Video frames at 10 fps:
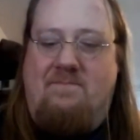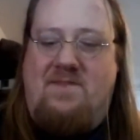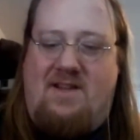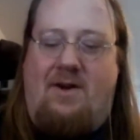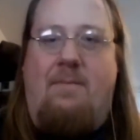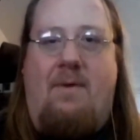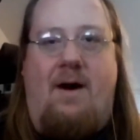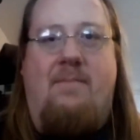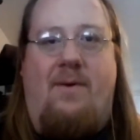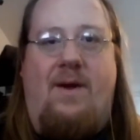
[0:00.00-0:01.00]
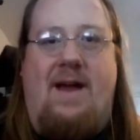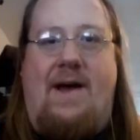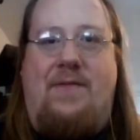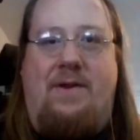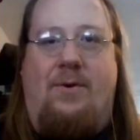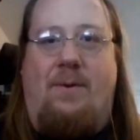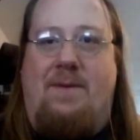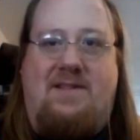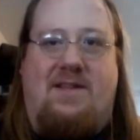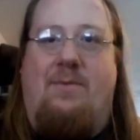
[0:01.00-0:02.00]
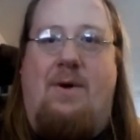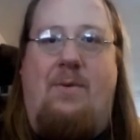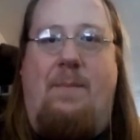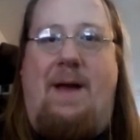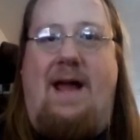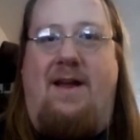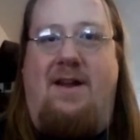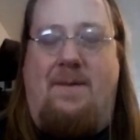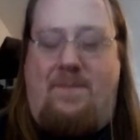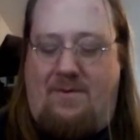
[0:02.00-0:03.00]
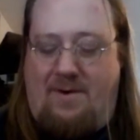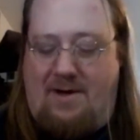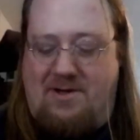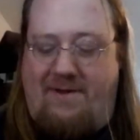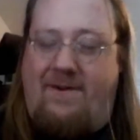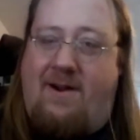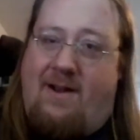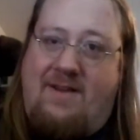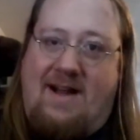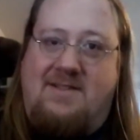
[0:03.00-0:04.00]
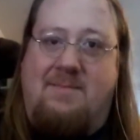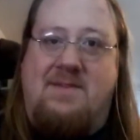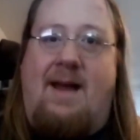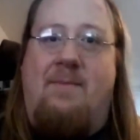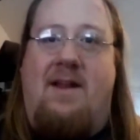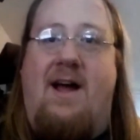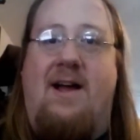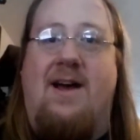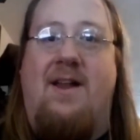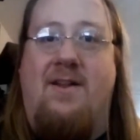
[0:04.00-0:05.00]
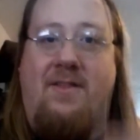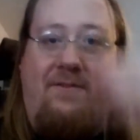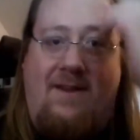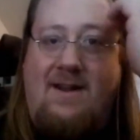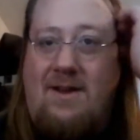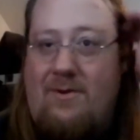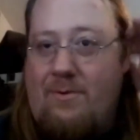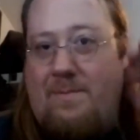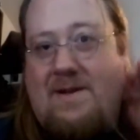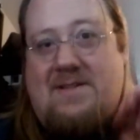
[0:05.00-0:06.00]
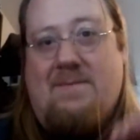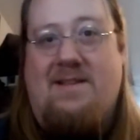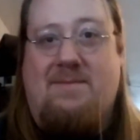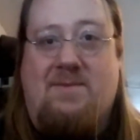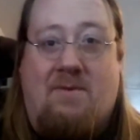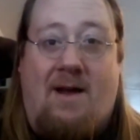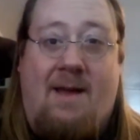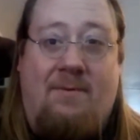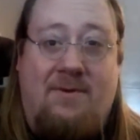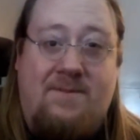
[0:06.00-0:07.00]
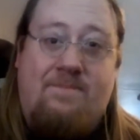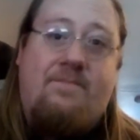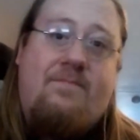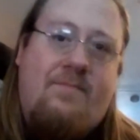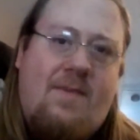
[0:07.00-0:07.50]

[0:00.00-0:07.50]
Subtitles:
So on my way out the door, basically while we're packing up in the rush, I figure I've got some time to knock out another video to appease my subscribers.